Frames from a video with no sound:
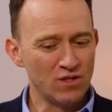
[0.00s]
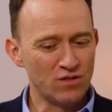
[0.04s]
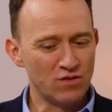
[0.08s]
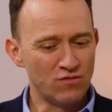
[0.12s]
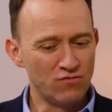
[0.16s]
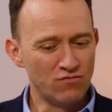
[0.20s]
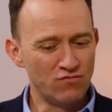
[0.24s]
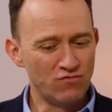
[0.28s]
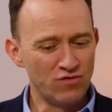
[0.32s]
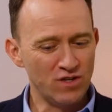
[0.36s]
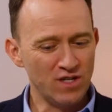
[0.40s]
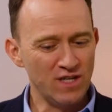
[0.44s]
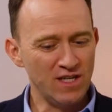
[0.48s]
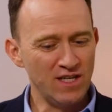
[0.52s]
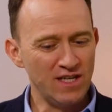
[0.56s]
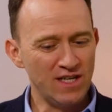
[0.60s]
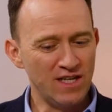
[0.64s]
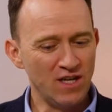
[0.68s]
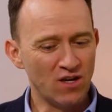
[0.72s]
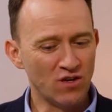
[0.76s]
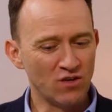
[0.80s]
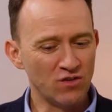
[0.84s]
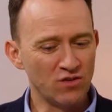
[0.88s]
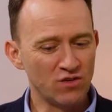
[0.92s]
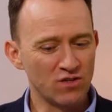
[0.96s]
really
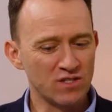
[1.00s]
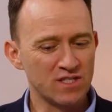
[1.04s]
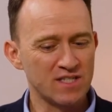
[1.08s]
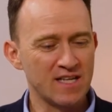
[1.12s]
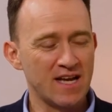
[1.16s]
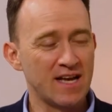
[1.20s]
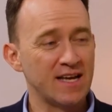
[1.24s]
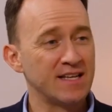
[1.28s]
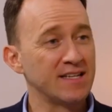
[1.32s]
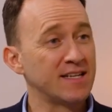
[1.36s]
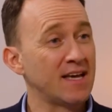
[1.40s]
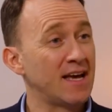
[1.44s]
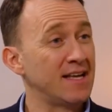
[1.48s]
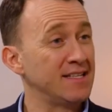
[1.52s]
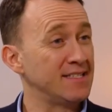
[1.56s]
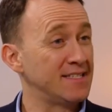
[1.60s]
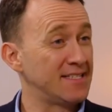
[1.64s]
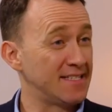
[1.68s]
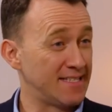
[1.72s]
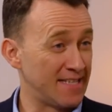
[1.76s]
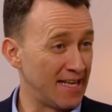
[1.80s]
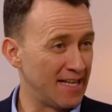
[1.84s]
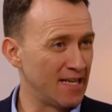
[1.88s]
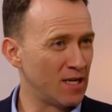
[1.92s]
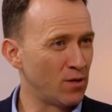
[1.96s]
understand and
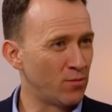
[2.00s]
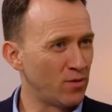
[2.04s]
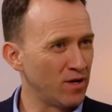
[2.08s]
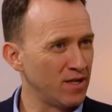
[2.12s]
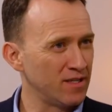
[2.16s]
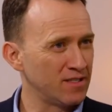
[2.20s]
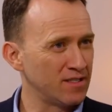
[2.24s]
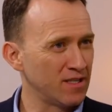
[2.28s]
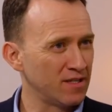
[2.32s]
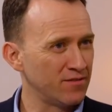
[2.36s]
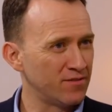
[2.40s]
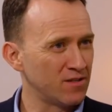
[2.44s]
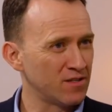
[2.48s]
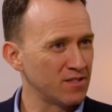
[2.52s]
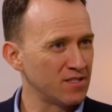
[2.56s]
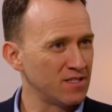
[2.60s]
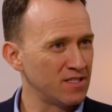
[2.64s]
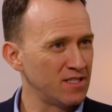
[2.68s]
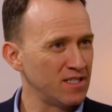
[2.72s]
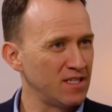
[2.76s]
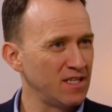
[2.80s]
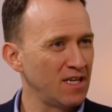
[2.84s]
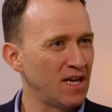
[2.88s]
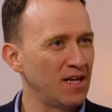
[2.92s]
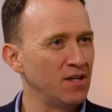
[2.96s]
celebrate
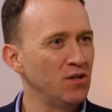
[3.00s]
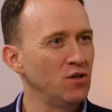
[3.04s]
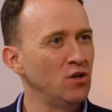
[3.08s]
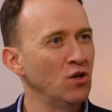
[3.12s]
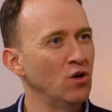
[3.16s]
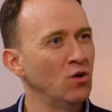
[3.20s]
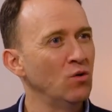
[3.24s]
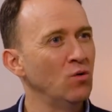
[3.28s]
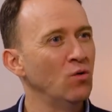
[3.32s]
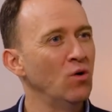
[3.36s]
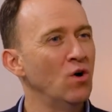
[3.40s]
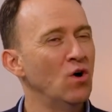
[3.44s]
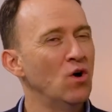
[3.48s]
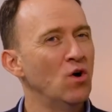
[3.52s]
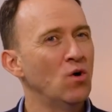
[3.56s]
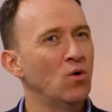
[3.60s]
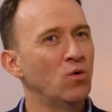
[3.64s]
diversity and know